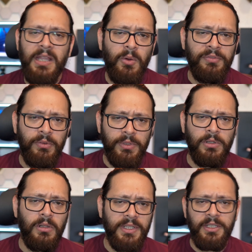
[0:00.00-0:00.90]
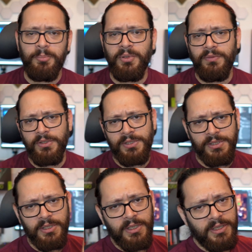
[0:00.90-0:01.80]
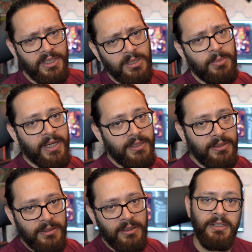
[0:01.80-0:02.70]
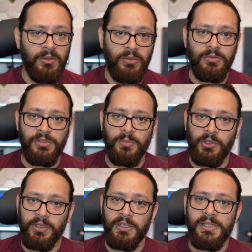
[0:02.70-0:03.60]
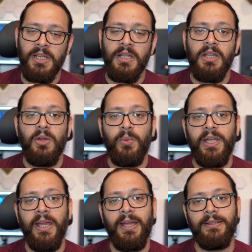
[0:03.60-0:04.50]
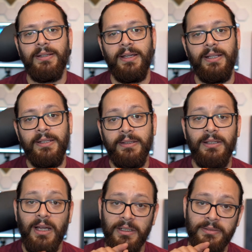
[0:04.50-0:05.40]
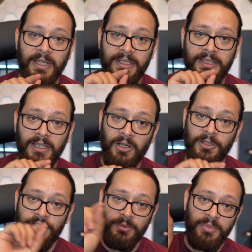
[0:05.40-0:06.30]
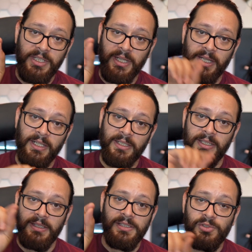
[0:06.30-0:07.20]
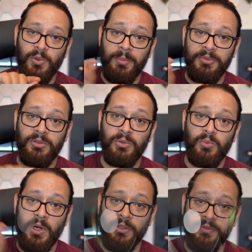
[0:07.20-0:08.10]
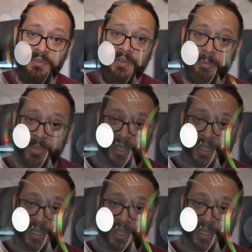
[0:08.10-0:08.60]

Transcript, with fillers: Now, if you recall, in the previous Gigabyte and Aorus models, we had a little tiny RGB LED strapped to one of the fan